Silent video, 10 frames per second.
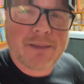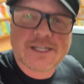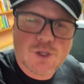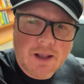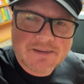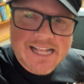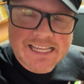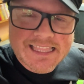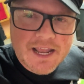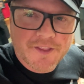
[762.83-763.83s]
might do updates
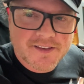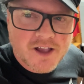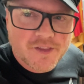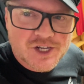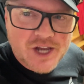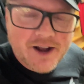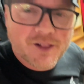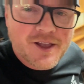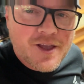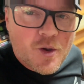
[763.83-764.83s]
like that on, on this
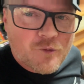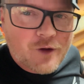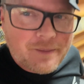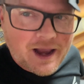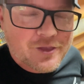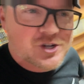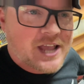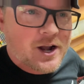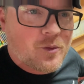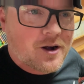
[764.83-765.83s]
channel for my other
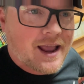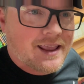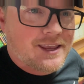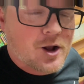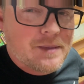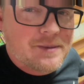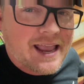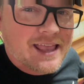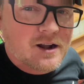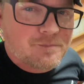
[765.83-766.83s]
channel where I, you know, maybe I
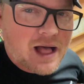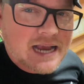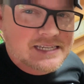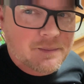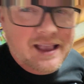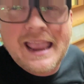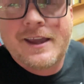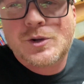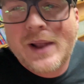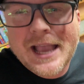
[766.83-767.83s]
get an unboxing. I'm like, hey,
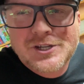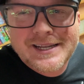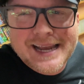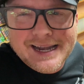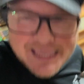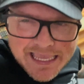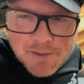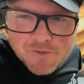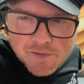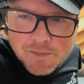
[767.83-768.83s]
here's what I actually decided to
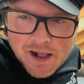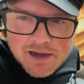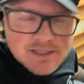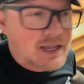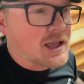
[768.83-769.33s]
keep from the box